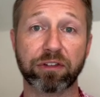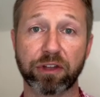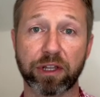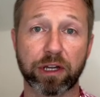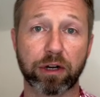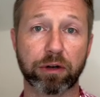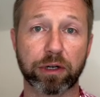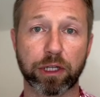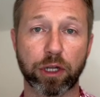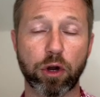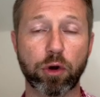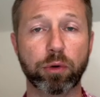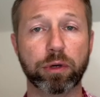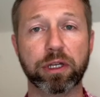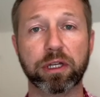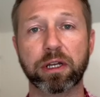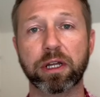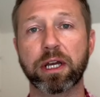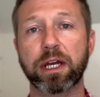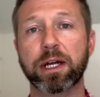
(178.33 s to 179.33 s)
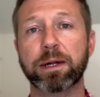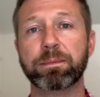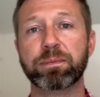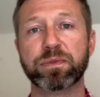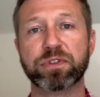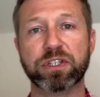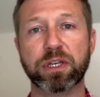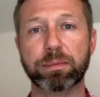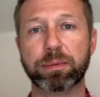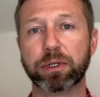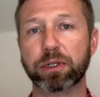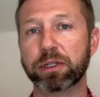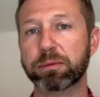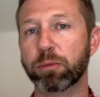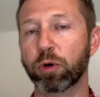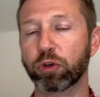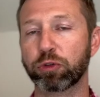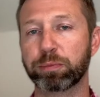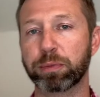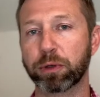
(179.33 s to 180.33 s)
they already own it. Typically,
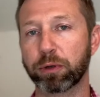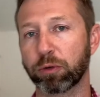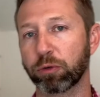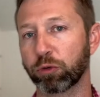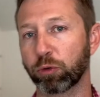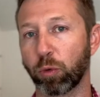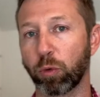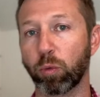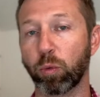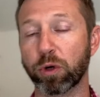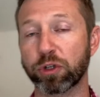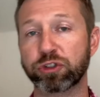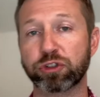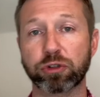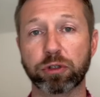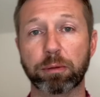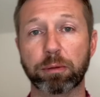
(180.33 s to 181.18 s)
most builders will want you to